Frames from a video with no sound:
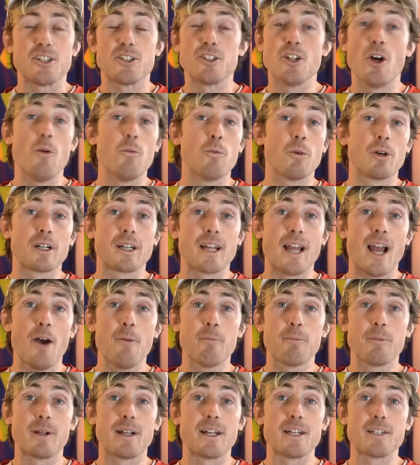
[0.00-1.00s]
don't work out
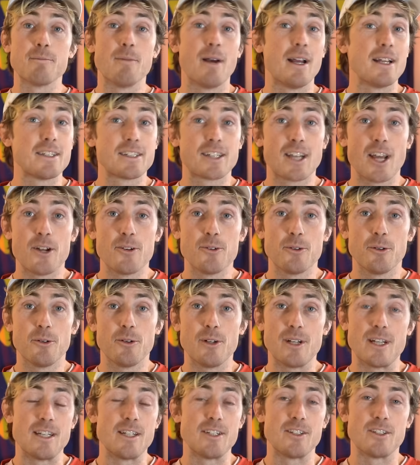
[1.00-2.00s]
because my schedule
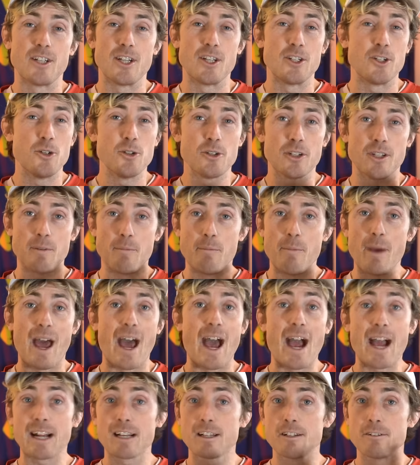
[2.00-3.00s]
is usually
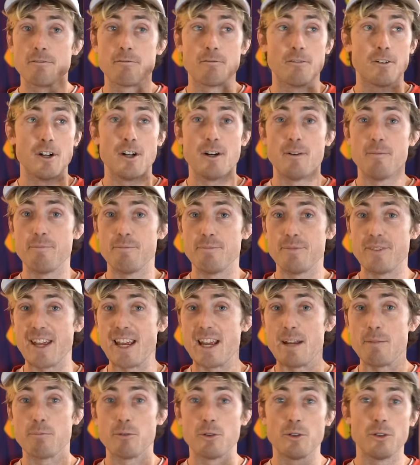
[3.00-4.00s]
packed from
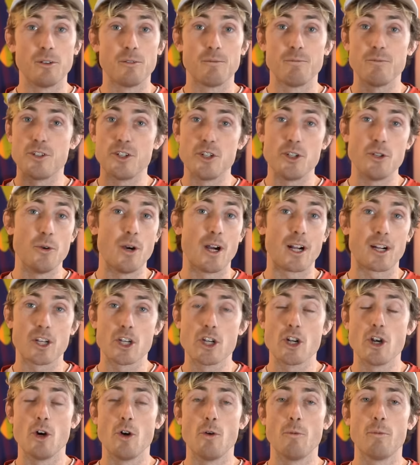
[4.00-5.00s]
April to
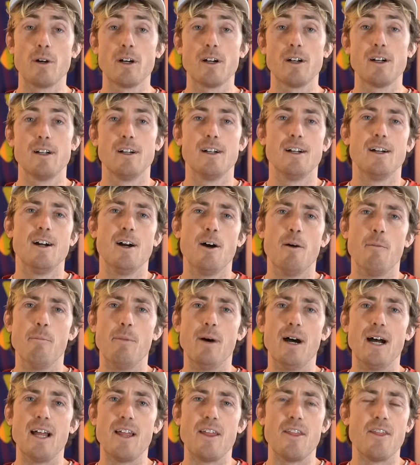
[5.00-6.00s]
October,
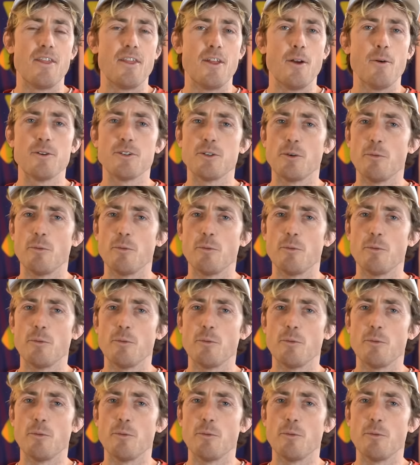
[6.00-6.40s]
but there was a